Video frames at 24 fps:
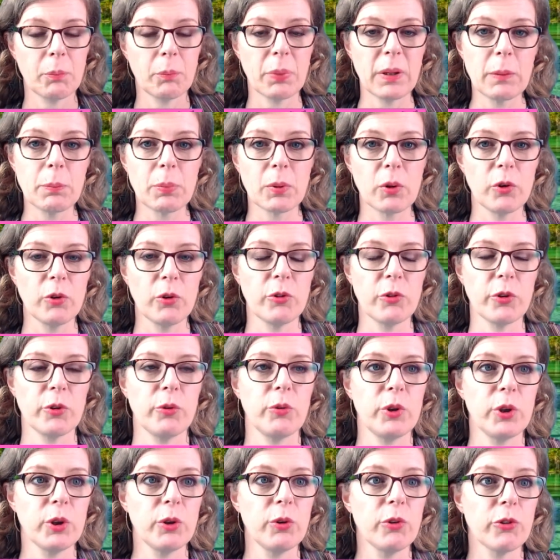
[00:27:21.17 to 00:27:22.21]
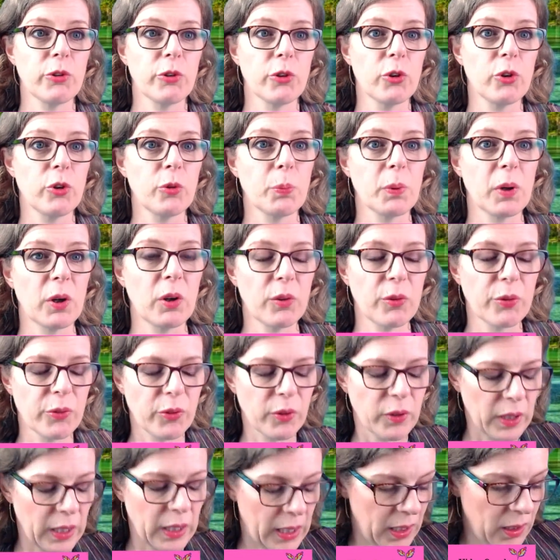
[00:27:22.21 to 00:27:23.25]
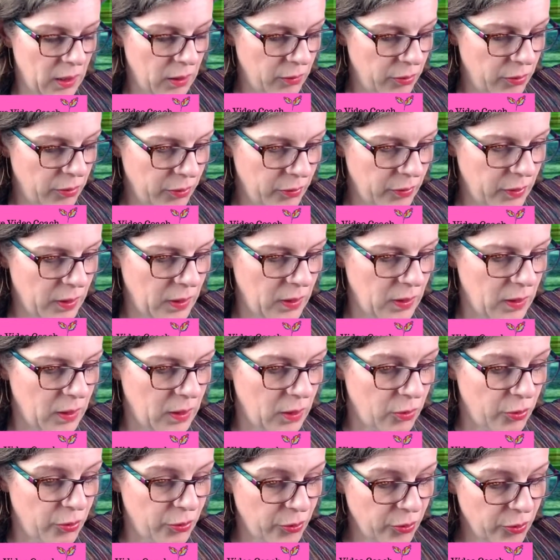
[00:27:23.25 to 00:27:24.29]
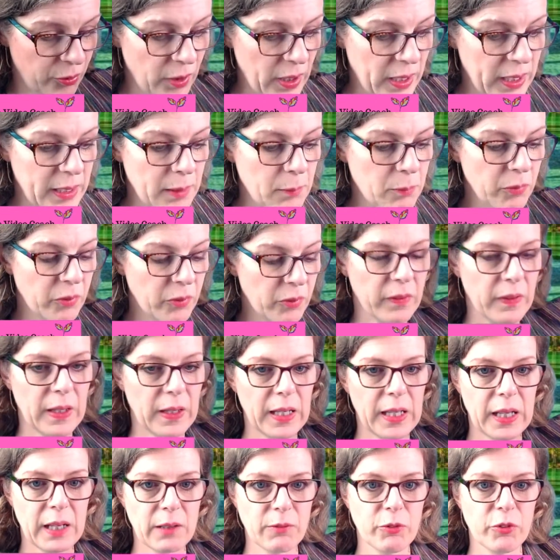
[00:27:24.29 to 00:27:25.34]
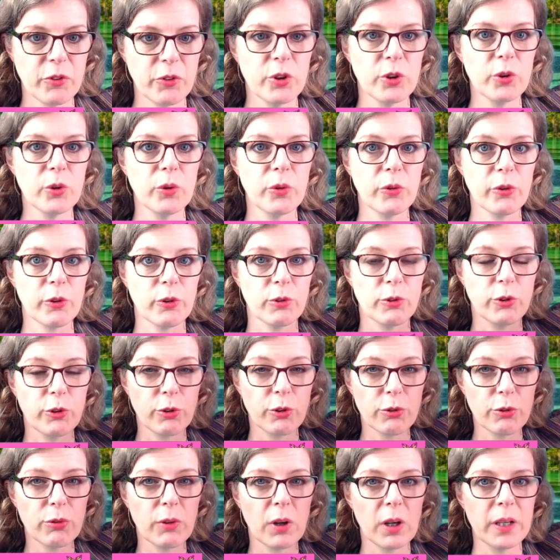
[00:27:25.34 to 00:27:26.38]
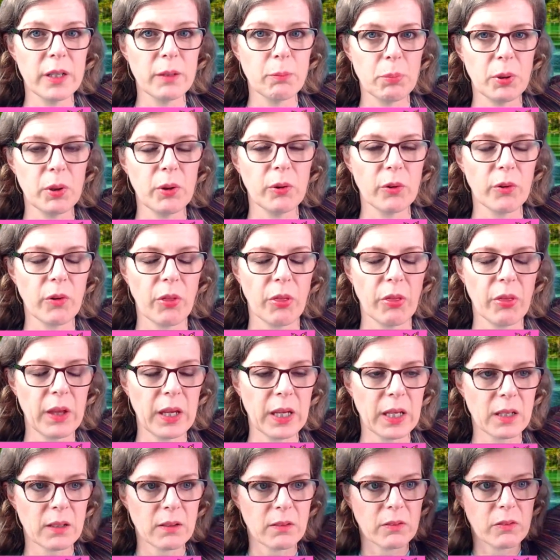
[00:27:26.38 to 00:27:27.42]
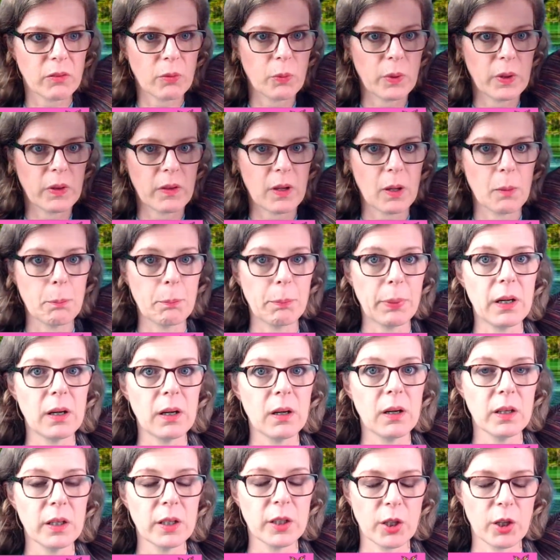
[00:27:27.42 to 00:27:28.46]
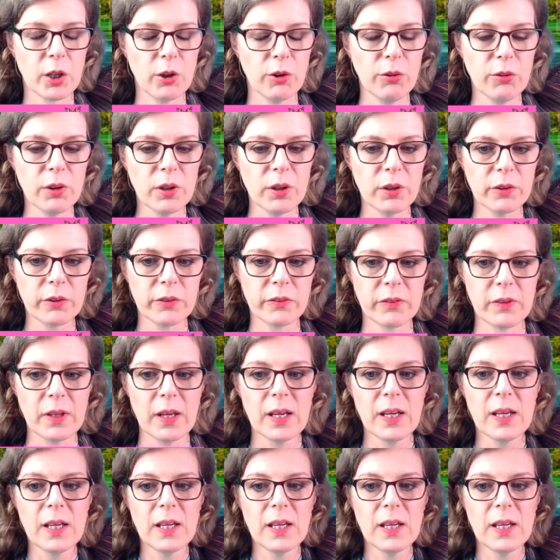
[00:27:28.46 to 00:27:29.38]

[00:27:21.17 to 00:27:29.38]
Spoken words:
People who do YouTube often have a frame, so they have two sort of tripod things with a bar across,